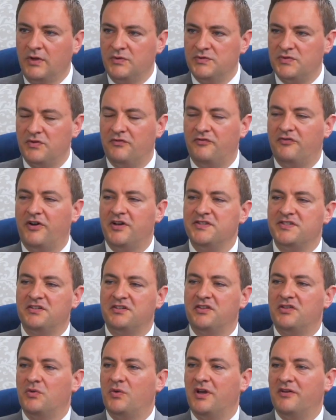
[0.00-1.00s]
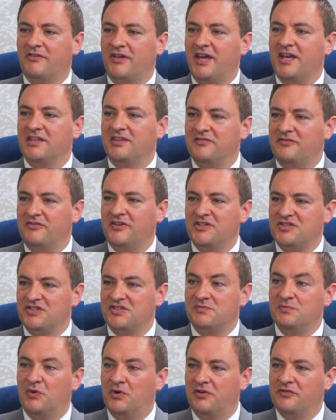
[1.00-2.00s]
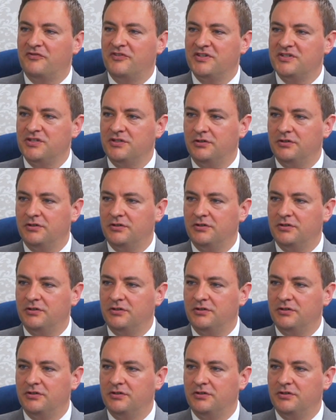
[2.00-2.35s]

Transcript: So it finds another way of getting the fish that's more efficient.